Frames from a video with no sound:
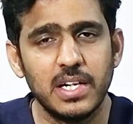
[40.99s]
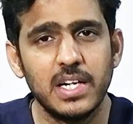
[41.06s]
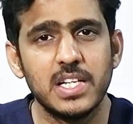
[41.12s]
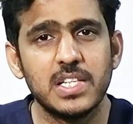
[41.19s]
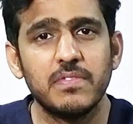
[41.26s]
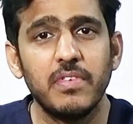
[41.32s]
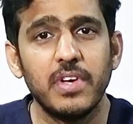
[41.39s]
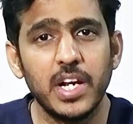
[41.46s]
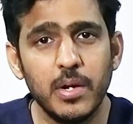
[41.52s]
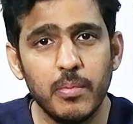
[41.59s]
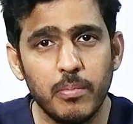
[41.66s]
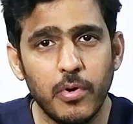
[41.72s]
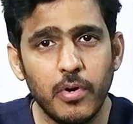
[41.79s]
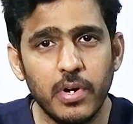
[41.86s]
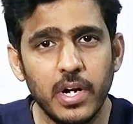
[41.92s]
it is very
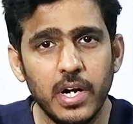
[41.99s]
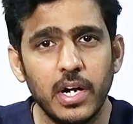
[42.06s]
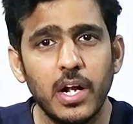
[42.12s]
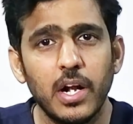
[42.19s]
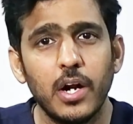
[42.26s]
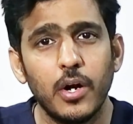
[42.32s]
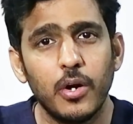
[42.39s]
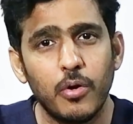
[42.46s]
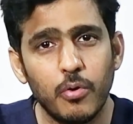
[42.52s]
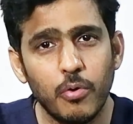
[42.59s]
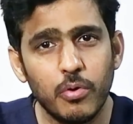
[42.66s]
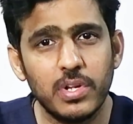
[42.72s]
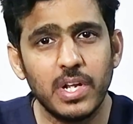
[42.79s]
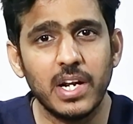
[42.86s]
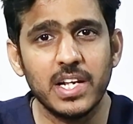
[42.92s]
important to
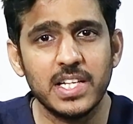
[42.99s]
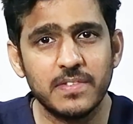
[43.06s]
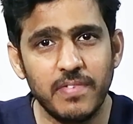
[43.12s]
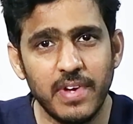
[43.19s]
know the risk